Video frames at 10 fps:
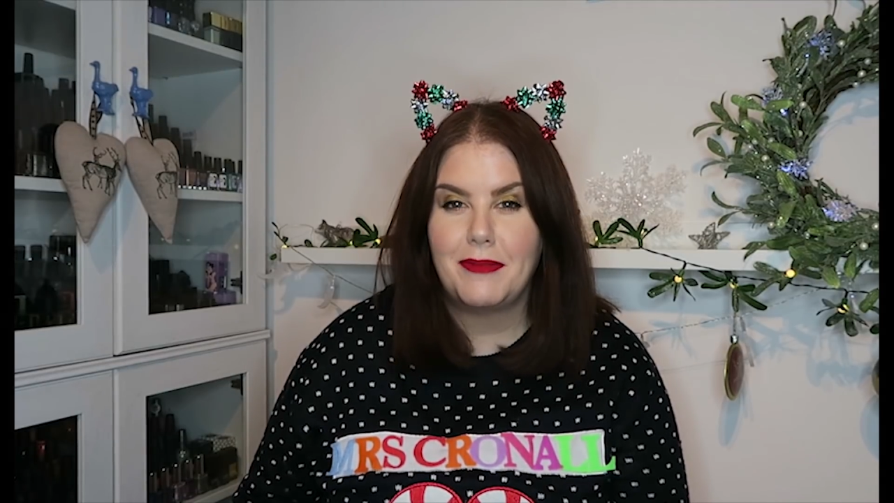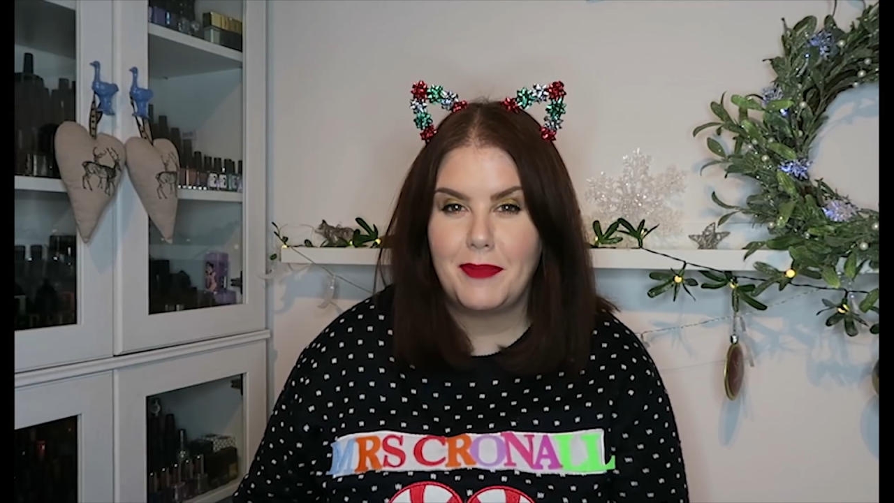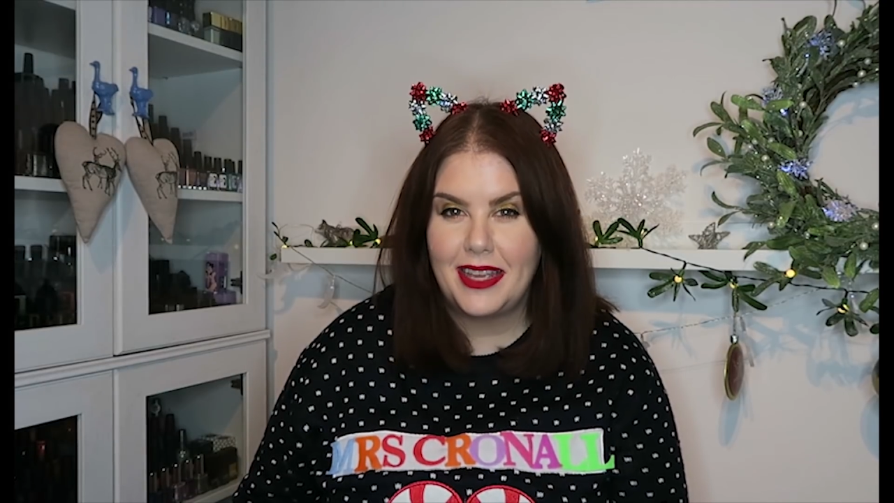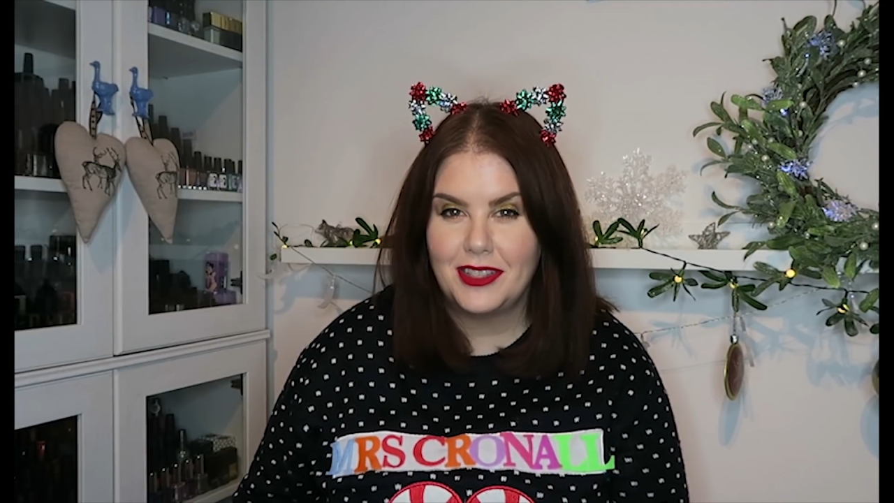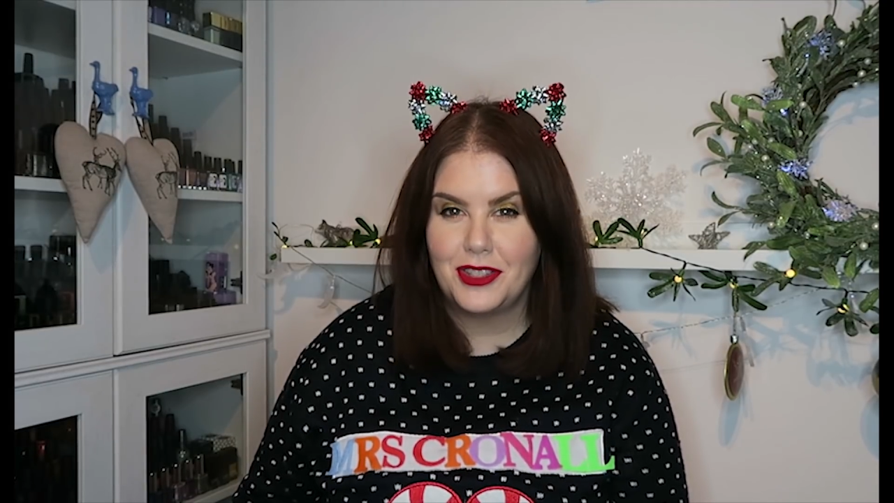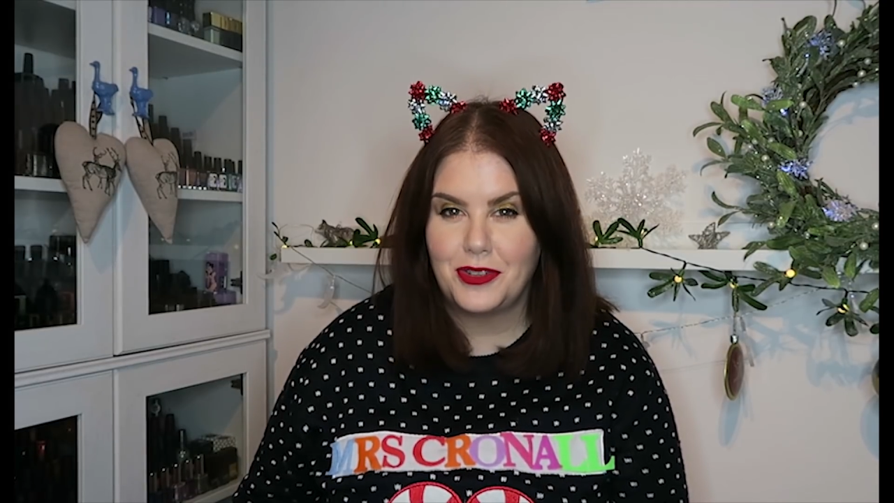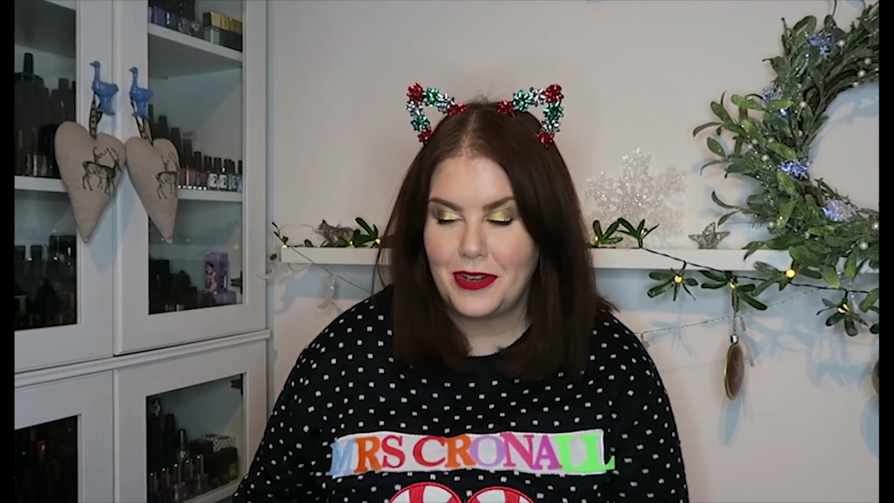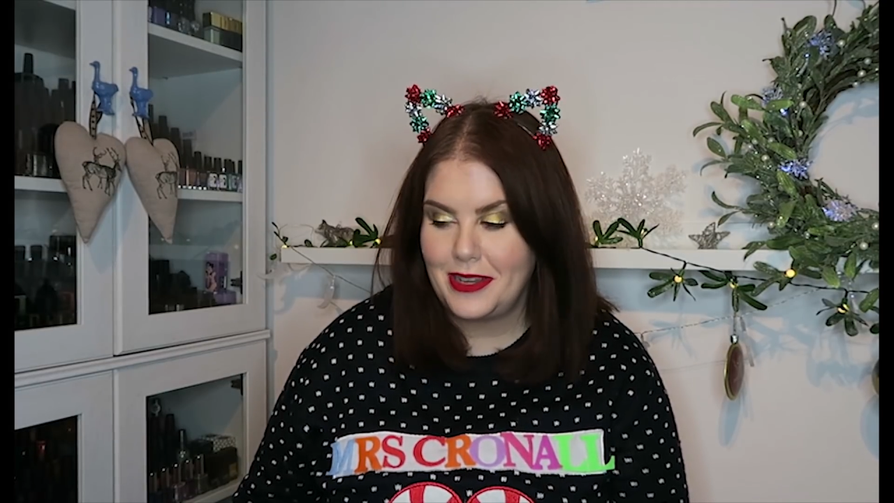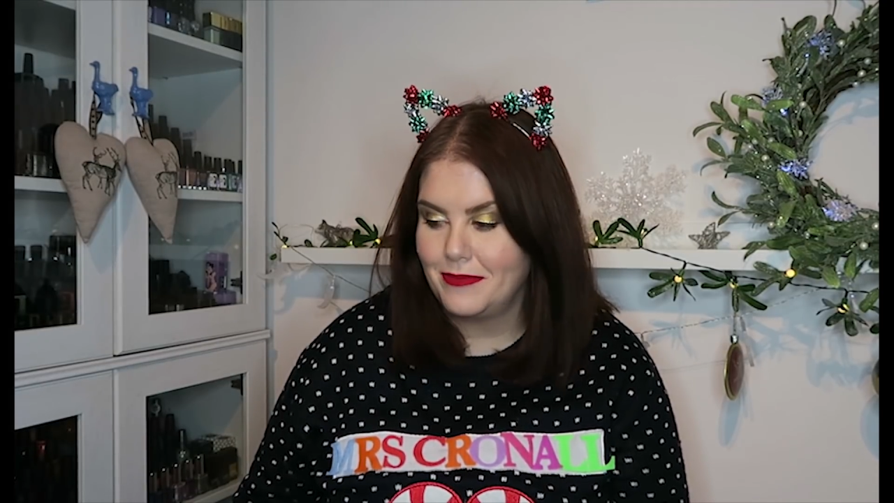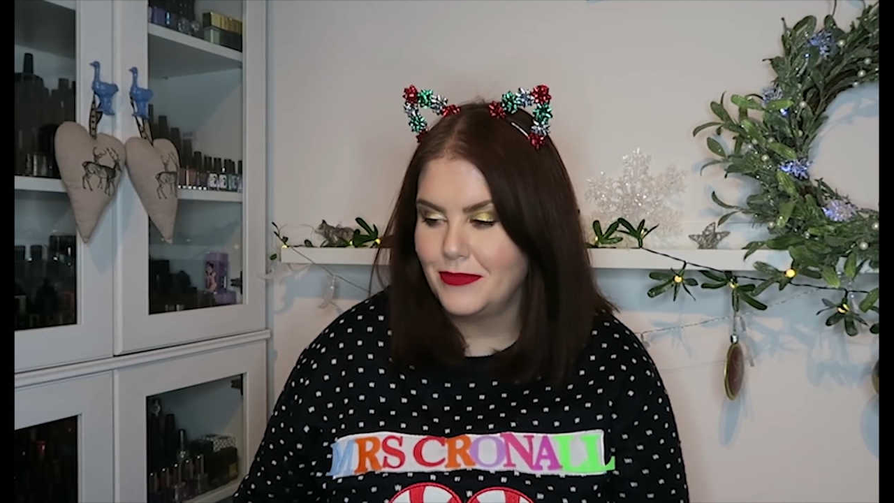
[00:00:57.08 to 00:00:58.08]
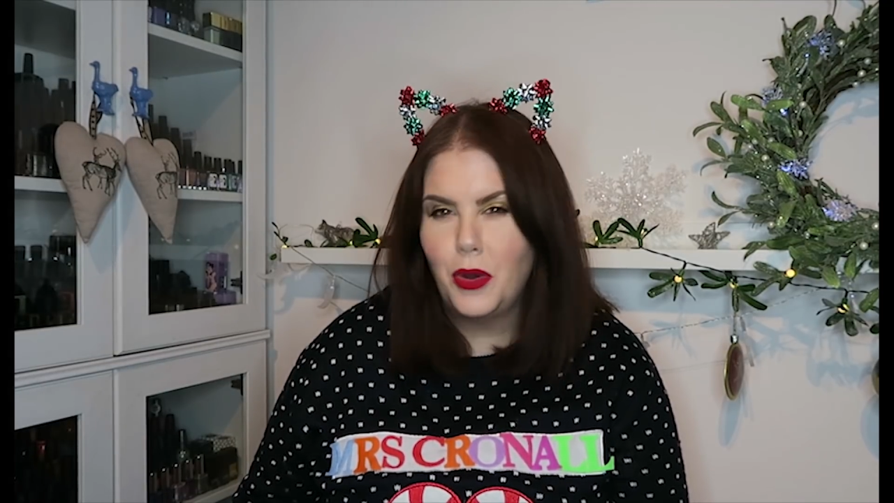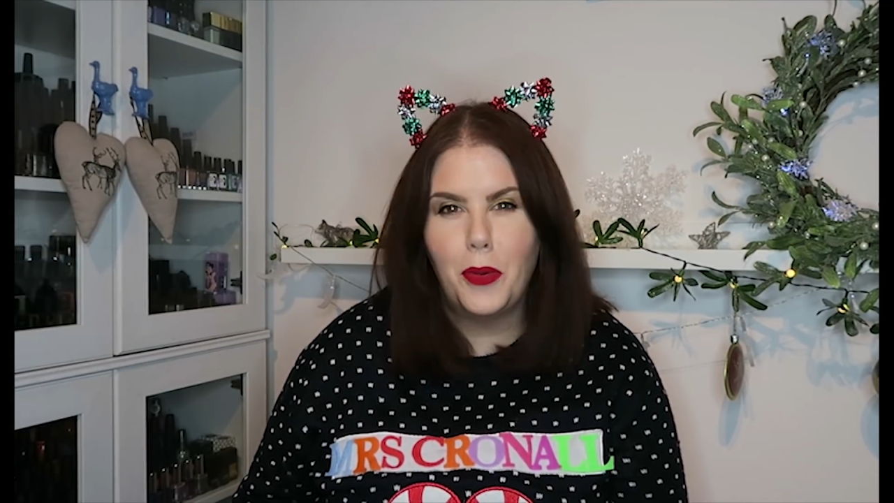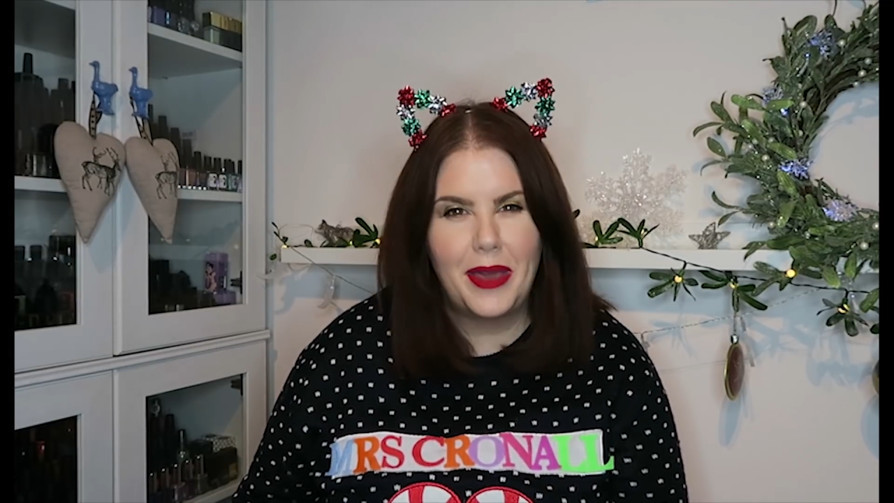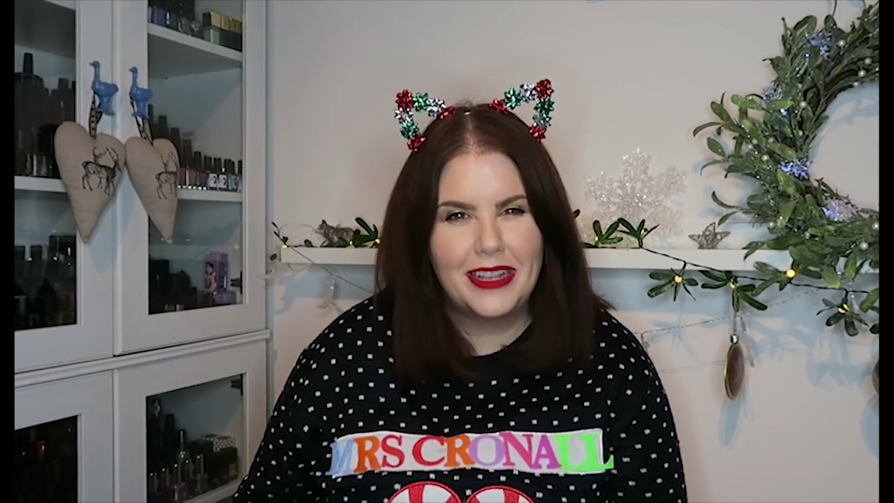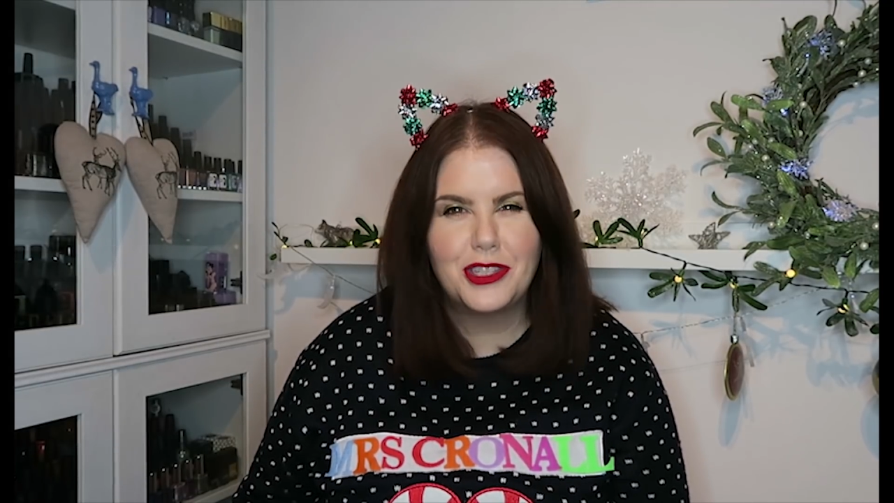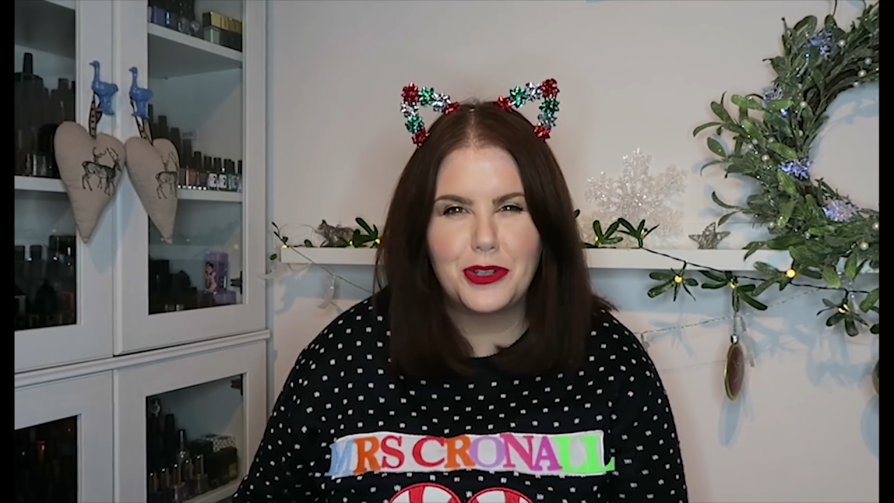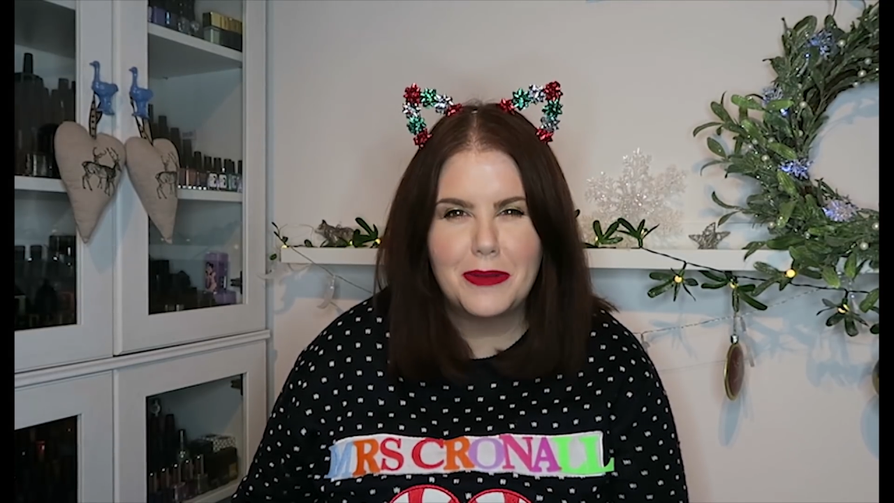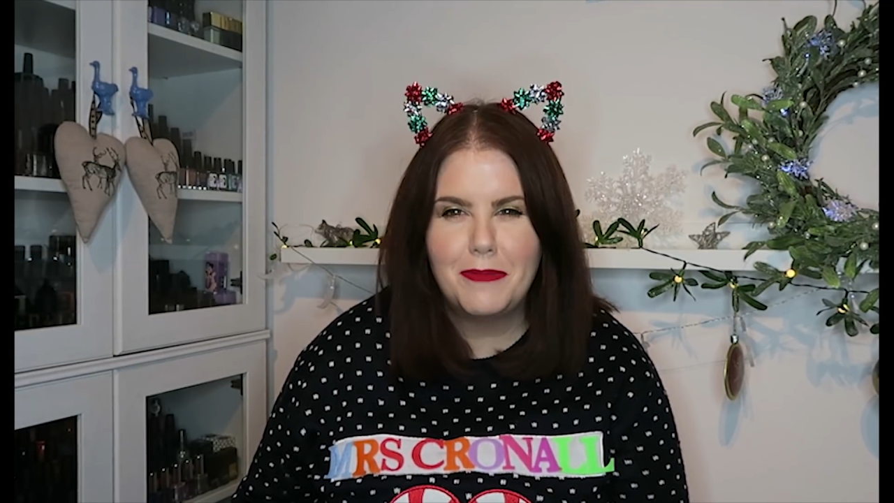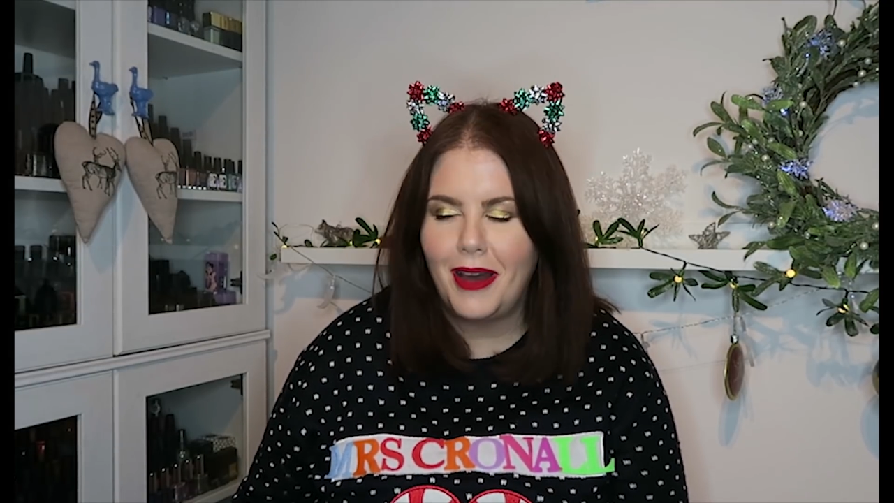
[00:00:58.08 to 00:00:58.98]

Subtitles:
mainstream